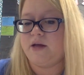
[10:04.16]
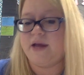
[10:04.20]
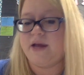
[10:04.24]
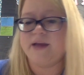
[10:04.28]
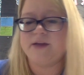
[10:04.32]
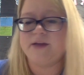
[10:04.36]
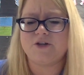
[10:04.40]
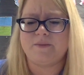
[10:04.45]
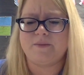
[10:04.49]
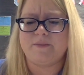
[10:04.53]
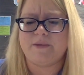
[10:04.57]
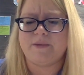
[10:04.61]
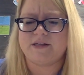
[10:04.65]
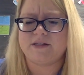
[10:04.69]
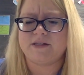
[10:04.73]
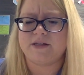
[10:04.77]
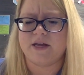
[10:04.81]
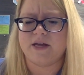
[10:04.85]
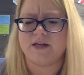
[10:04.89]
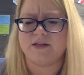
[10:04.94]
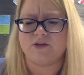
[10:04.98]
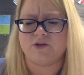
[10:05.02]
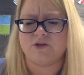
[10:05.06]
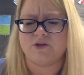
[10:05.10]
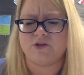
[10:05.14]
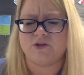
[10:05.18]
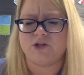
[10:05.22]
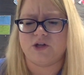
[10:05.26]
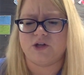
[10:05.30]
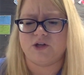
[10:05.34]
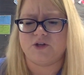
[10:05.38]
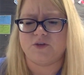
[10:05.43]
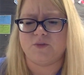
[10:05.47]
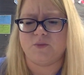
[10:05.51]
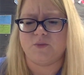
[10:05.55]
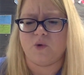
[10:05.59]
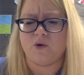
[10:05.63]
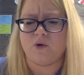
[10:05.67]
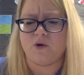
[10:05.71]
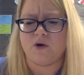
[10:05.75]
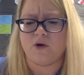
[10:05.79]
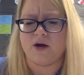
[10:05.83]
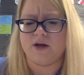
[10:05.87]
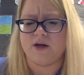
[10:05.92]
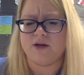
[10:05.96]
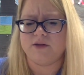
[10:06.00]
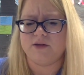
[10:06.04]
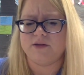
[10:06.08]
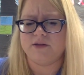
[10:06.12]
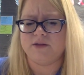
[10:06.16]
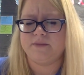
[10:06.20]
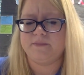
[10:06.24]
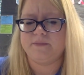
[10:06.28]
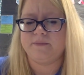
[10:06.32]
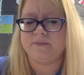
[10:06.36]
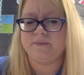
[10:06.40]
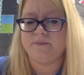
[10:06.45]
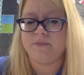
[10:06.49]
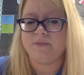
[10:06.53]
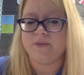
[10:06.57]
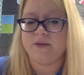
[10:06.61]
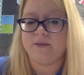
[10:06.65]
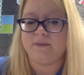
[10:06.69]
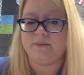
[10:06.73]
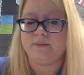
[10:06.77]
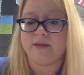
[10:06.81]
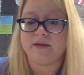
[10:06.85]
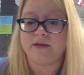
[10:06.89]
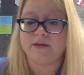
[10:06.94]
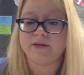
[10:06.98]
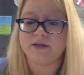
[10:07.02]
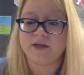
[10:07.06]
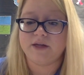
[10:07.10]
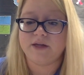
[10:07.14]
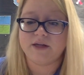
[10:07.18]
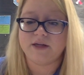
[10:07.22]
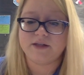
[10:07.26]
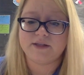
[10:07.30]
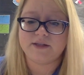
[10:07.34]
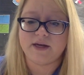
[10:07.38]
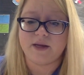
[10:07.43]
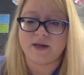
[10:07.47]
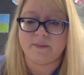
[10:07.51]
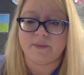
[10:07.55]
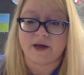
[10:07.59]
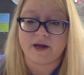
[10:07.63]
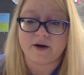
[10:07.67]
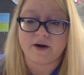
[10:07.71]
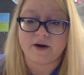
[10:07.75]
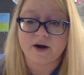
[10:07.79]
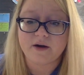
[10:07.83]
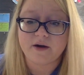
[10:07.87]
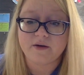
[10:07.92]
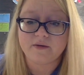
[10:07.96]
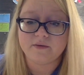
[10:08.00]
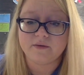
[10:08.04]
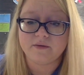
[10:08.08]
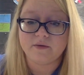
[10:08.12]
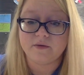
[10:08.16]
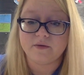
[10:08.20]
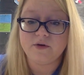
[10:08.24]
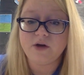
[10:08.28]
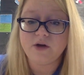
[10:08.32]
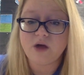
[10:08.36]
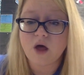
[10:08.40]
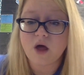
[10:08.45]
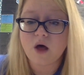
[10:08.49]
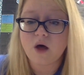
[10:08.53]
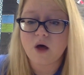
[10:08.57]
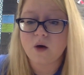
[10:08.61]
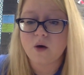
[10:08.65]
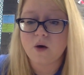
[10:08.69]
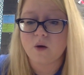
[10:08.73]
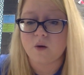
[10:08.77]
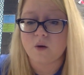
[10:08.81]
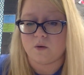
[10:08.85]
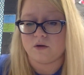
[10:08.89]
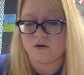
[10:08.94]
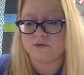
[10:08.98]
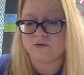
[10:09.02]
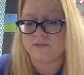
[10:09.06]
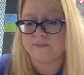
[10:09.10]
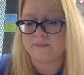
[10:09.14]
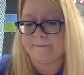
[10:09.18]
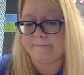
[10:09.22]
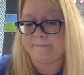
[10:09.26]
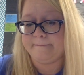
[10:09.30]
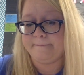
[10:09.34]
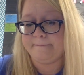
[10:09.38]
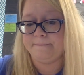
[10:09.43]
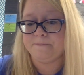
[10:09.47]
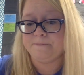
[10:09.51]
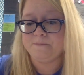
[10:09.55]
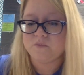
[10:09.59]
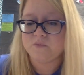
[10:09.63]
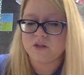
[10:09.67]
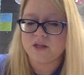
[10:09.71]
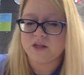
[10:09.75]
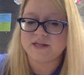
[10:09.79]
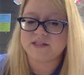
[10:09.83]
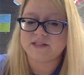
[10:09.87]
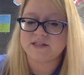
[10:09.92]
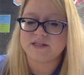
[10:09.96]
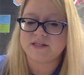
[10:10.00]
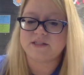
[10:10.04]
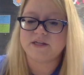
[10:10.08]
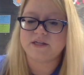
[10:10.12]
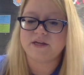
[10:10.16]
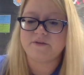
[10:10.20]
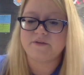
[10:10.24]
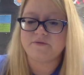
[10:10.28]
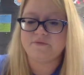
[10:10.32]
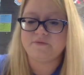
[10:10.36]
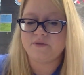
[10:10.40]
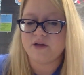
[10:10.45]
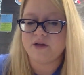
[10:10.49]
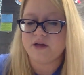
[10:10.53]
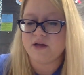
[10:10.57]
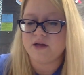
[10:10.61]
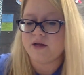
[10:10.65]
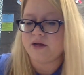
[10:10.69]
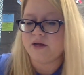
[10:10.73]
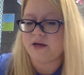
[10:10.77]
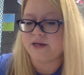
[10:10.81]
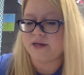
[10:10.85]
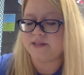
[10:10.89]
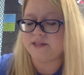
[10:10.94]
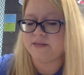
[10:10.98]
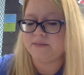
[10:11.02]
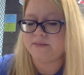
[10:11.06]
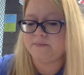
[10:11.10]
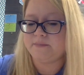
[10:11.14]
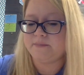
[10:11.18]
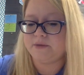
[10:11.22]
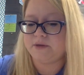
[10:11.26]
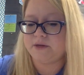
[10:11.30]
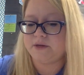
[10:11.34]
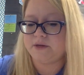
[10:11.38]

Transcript: HMS kids are such morons. Melton kids any better? No! It's as if a deep